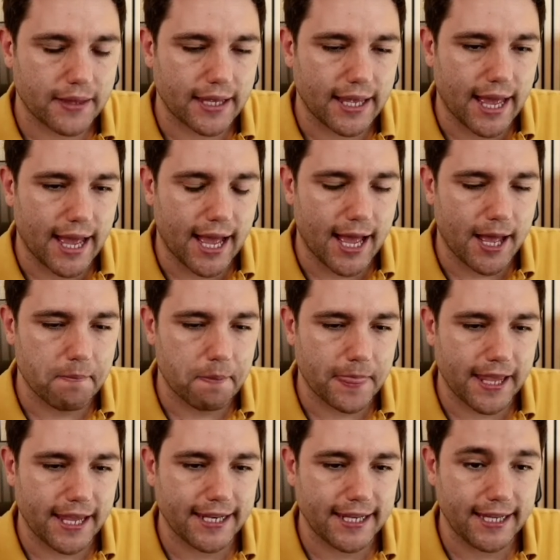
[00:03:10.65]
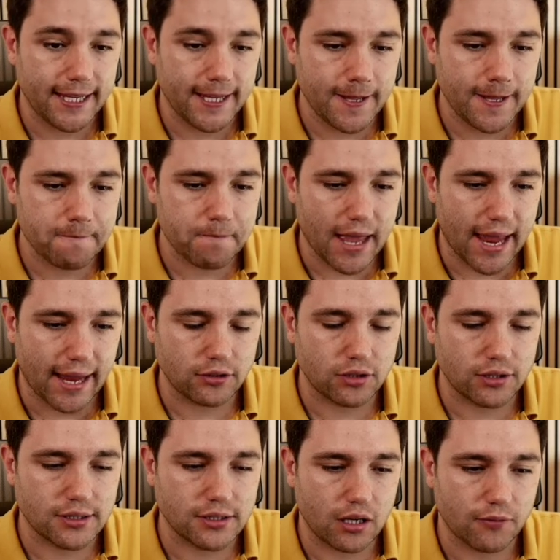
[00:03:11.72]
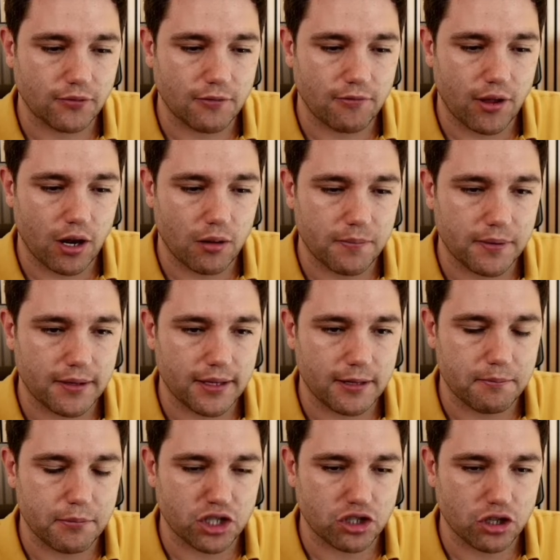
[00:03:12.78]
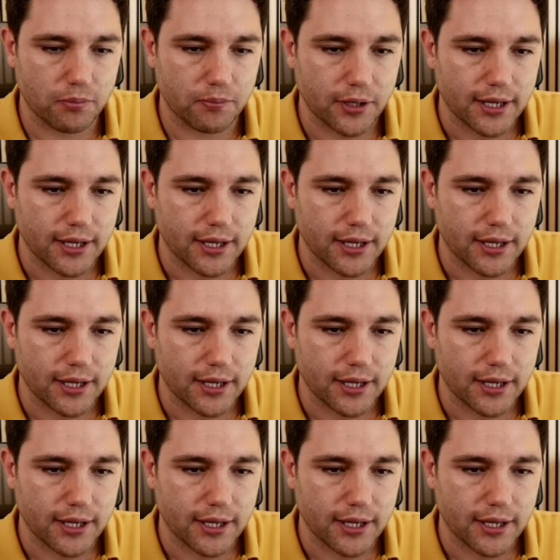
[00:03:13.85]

In here, actually, instead of developing the bishop,